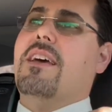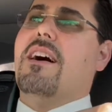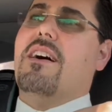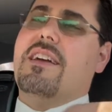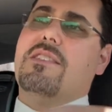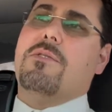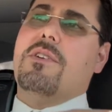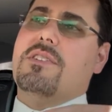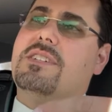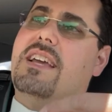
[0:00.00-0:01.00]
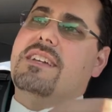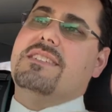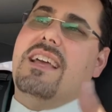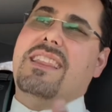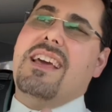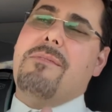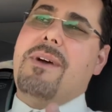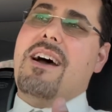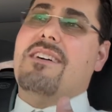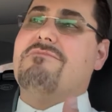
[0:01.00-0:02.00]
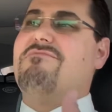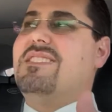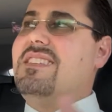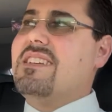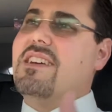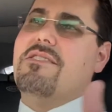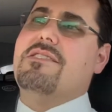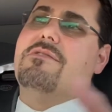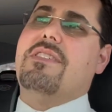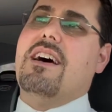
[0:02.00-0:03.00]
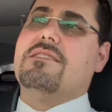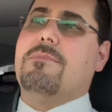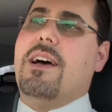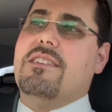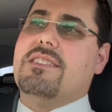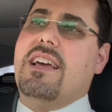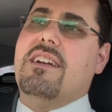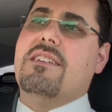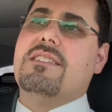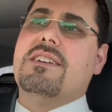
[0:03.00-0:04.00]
I'll get the oil changed, and then about 600 to 1,000 miles later,